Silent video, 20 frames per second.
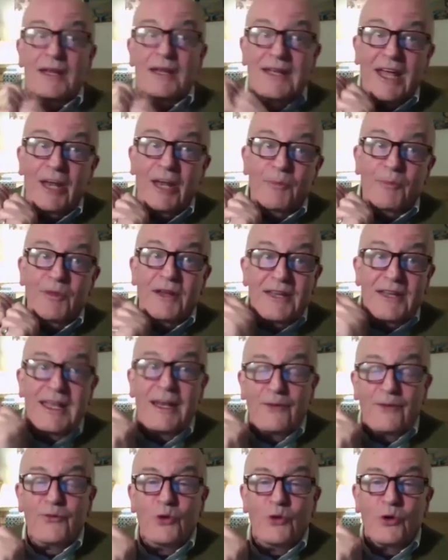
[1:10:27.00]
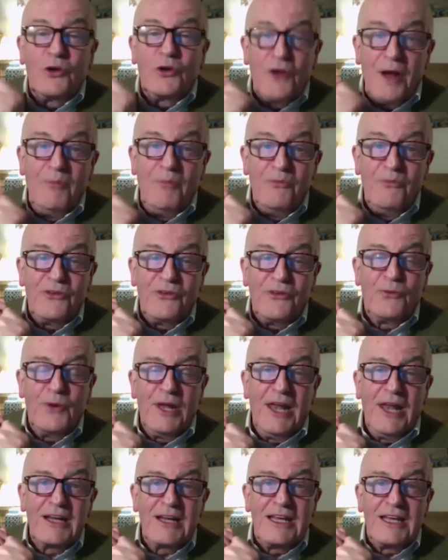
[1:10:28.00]
get a few crumbs if we're
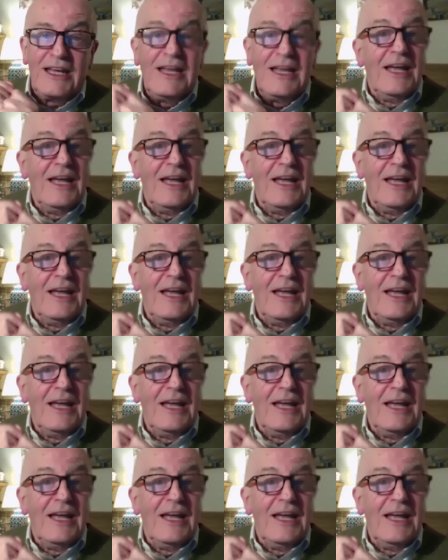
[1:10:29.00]
lucky.